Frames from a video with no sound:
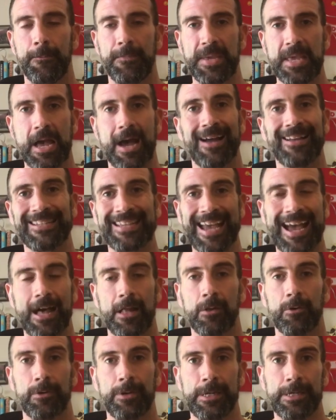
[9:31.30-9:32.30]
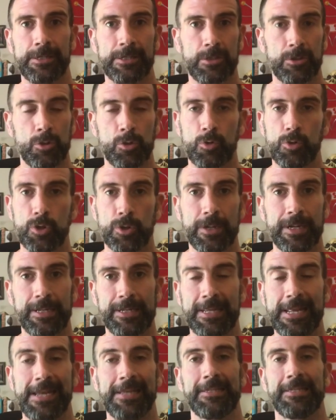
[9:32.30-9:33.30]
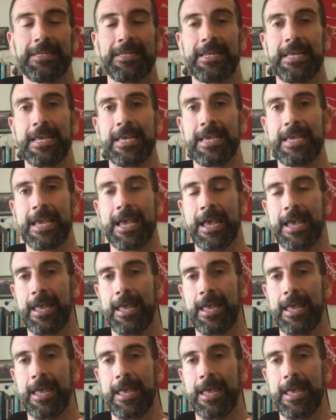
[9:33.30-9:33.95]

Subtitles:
beyond calories, nutrient density